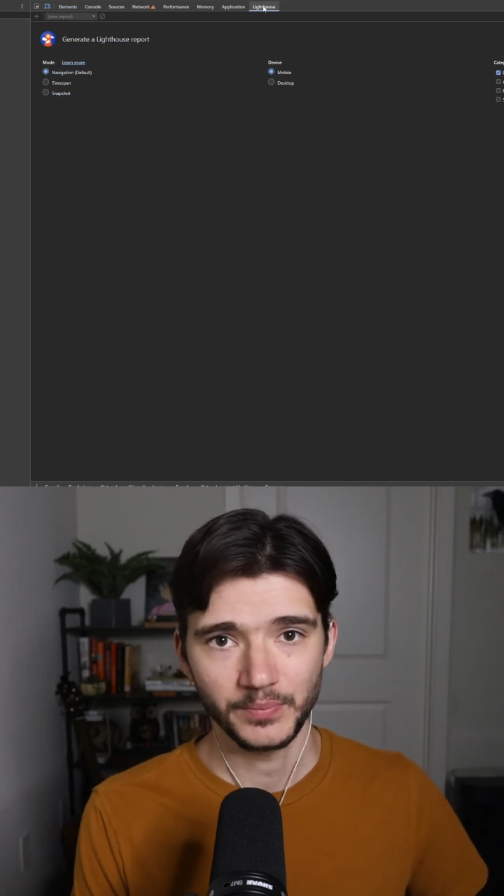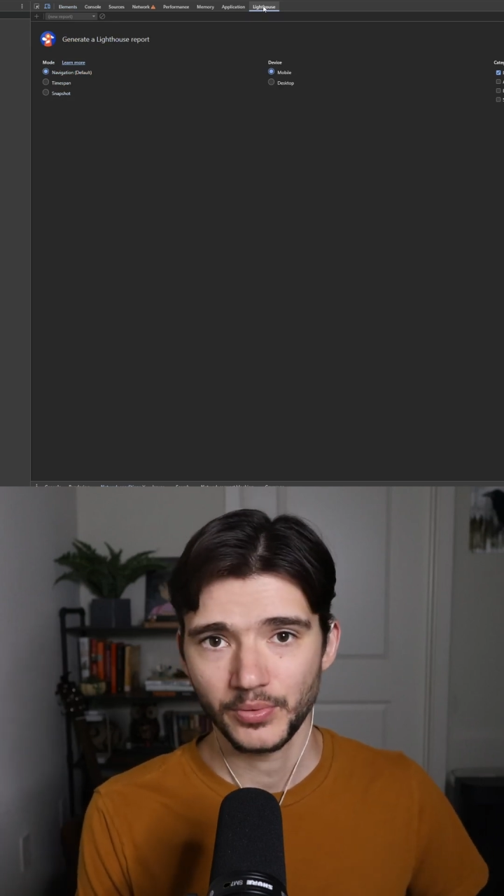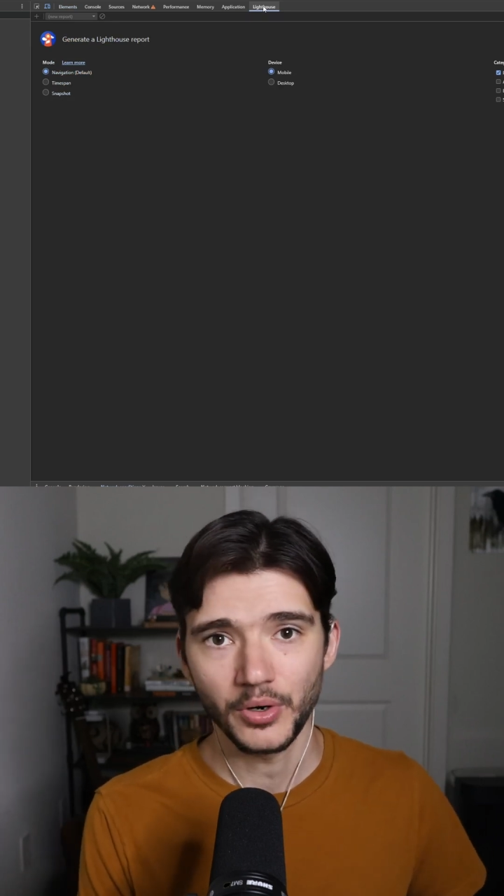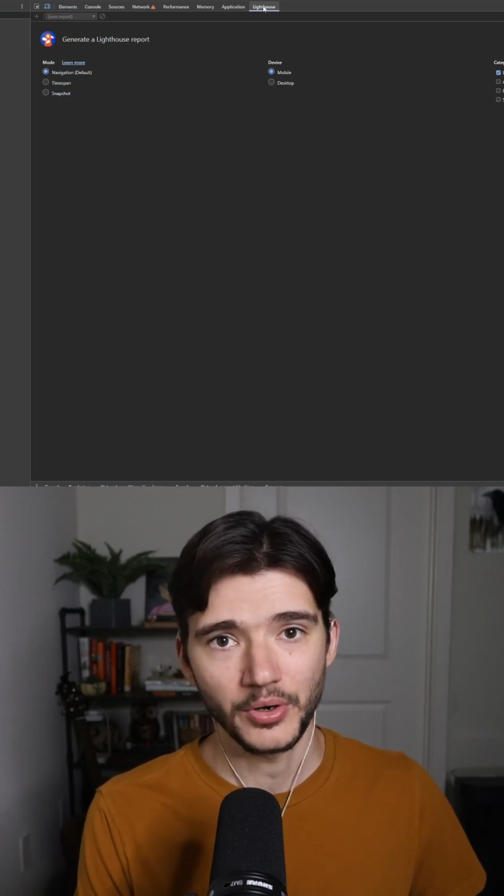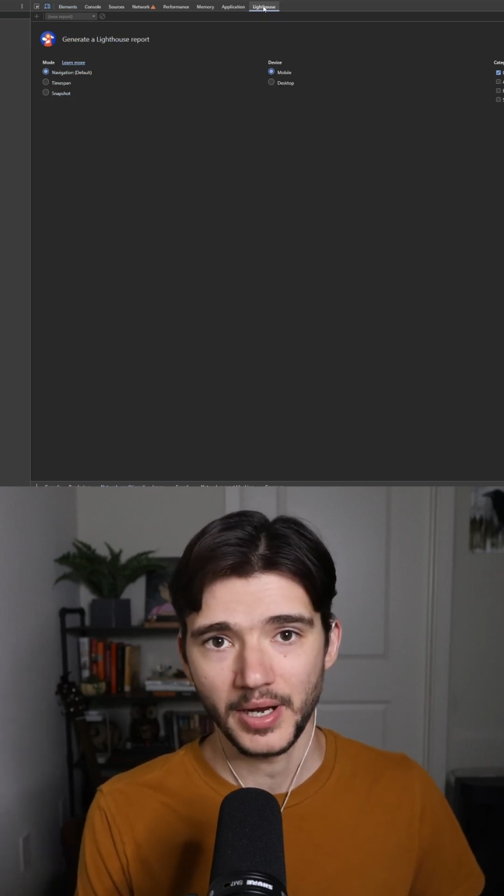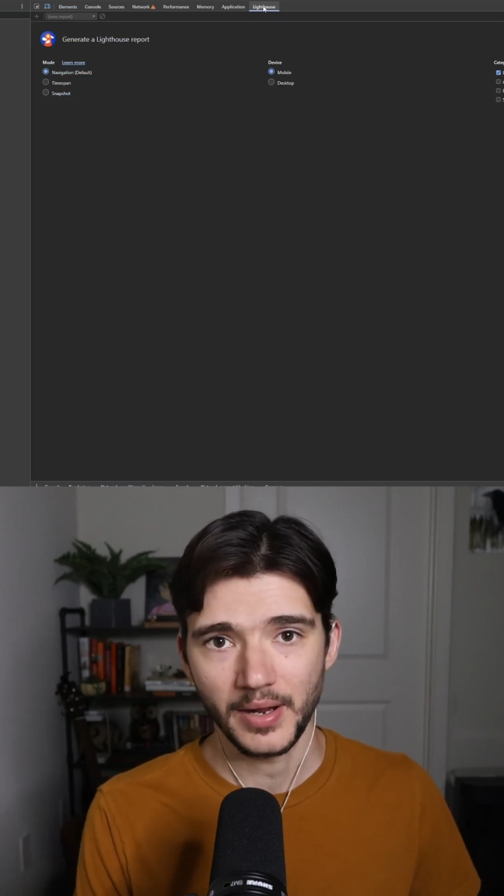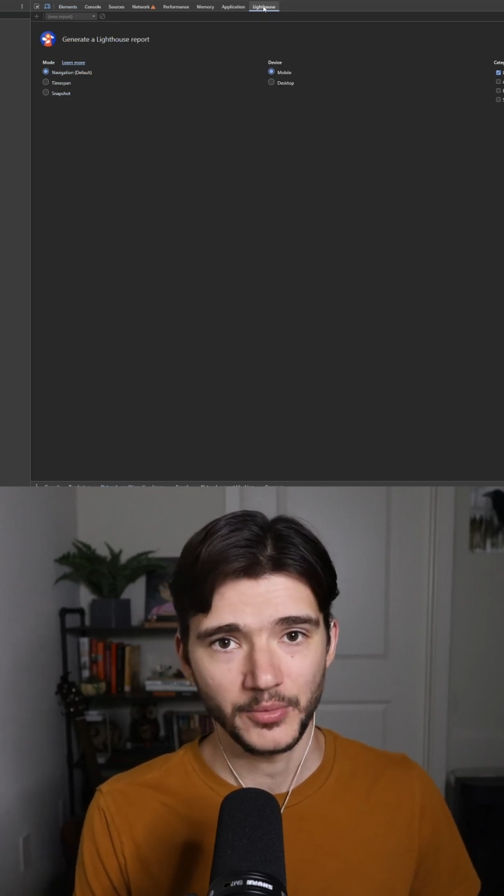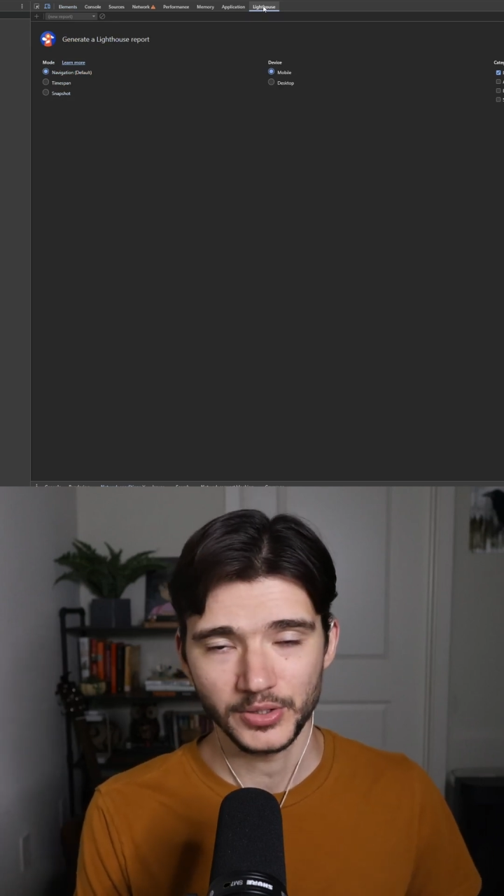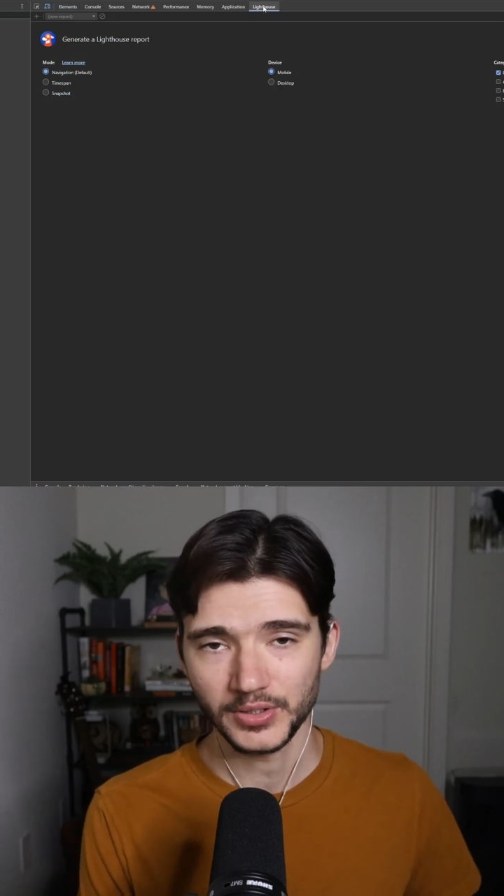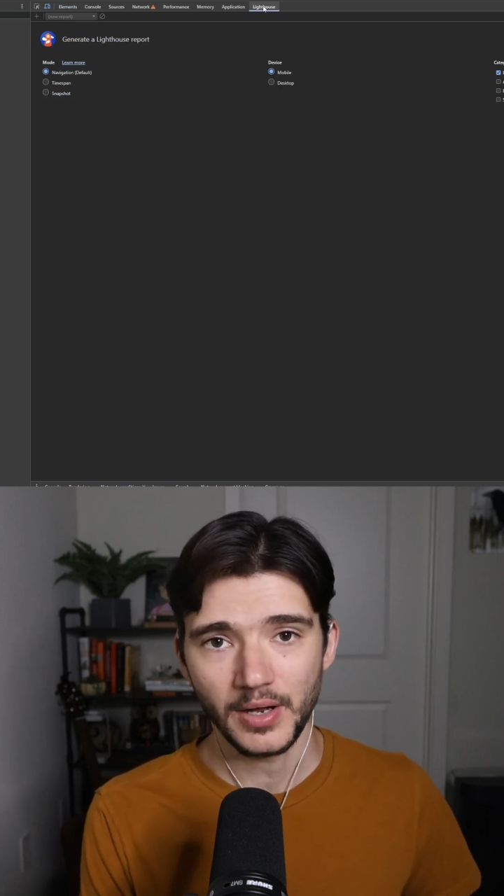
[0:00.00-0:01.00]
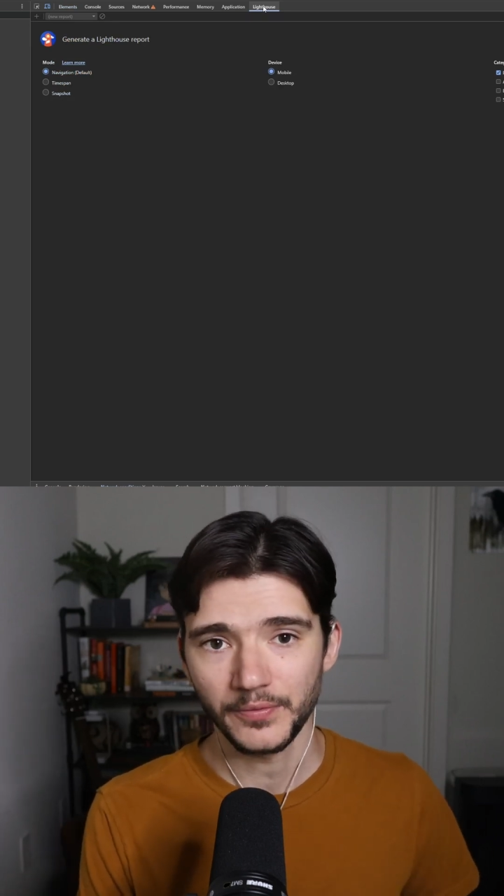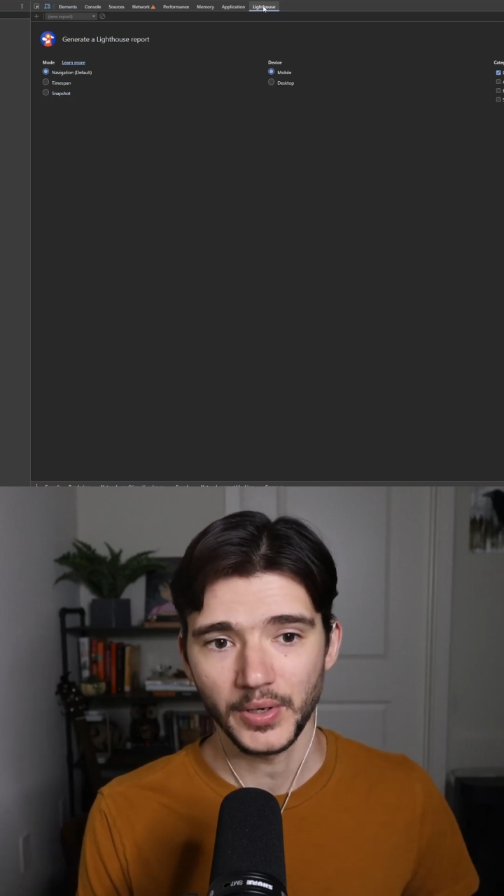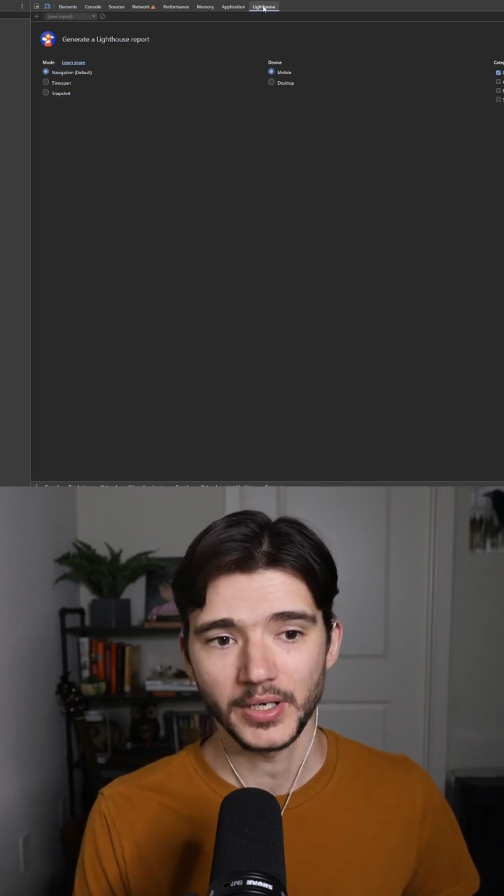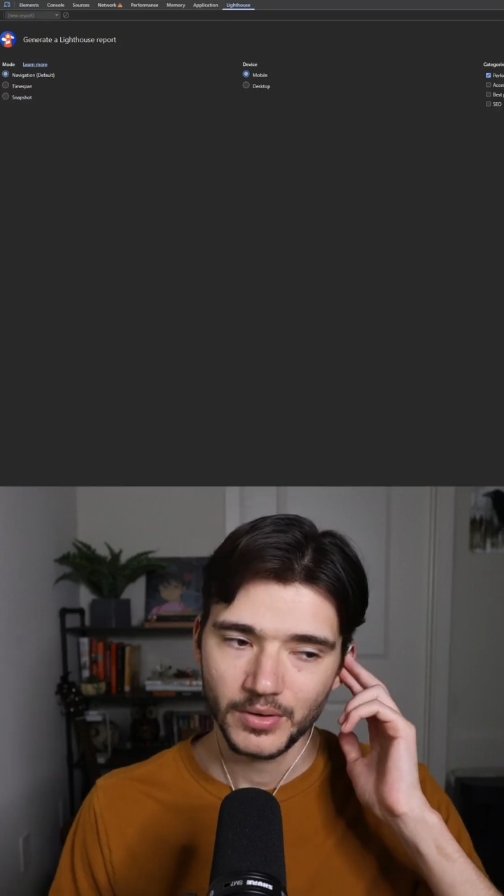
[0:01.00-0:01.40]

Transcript: program or software.